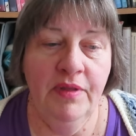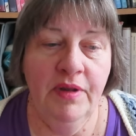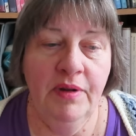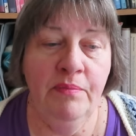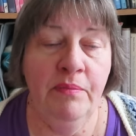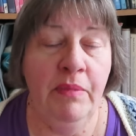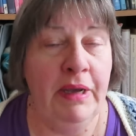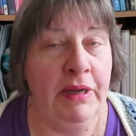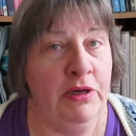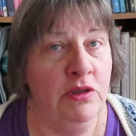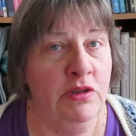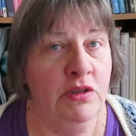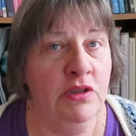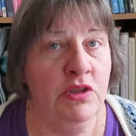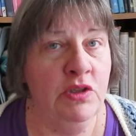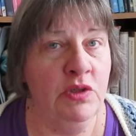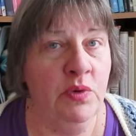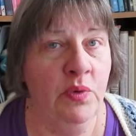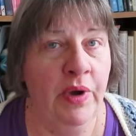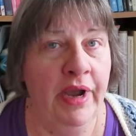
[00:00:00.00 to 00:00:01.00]
Mitered
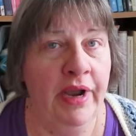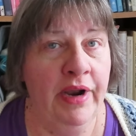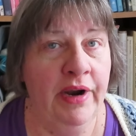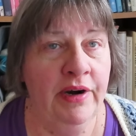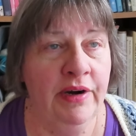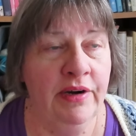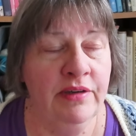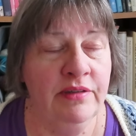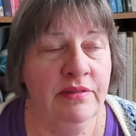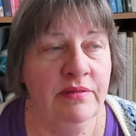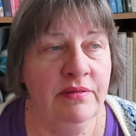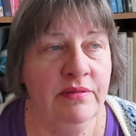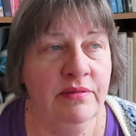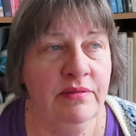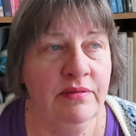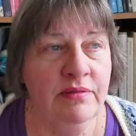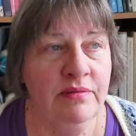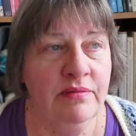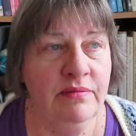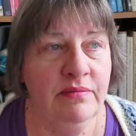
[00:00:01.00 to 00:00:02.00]
Square
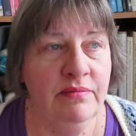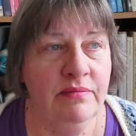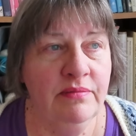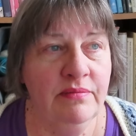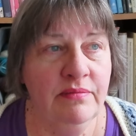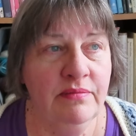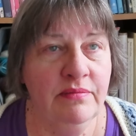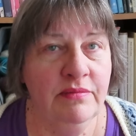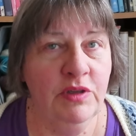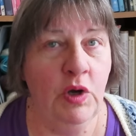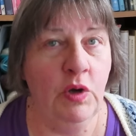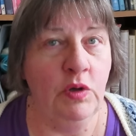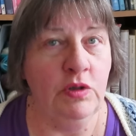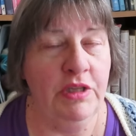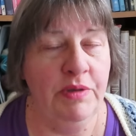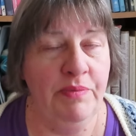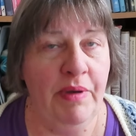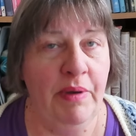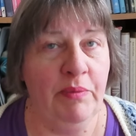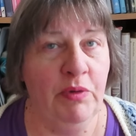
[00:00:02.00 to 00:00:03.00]

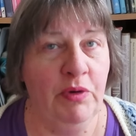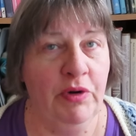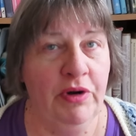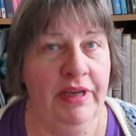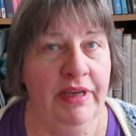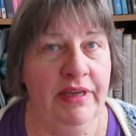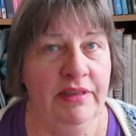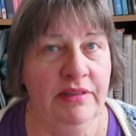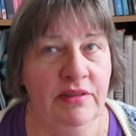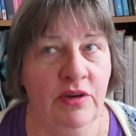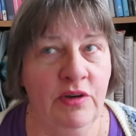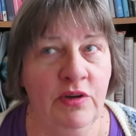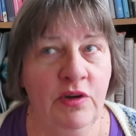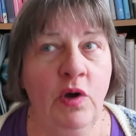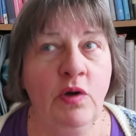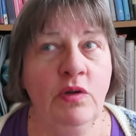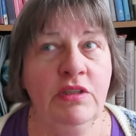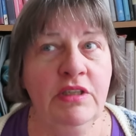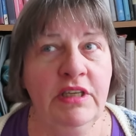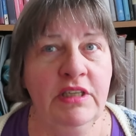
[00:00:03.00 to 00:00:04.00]
Cozy Memory, or
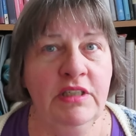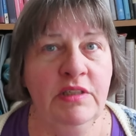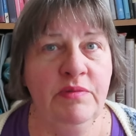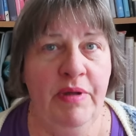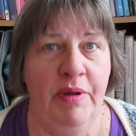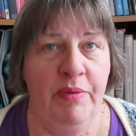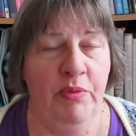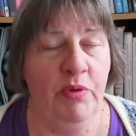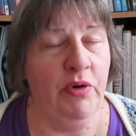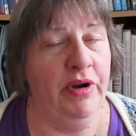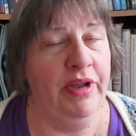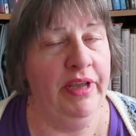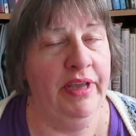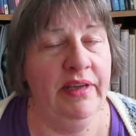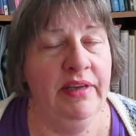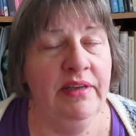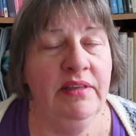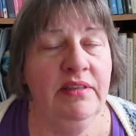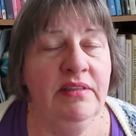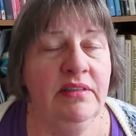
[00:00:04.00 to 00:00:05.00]
Coziest Memory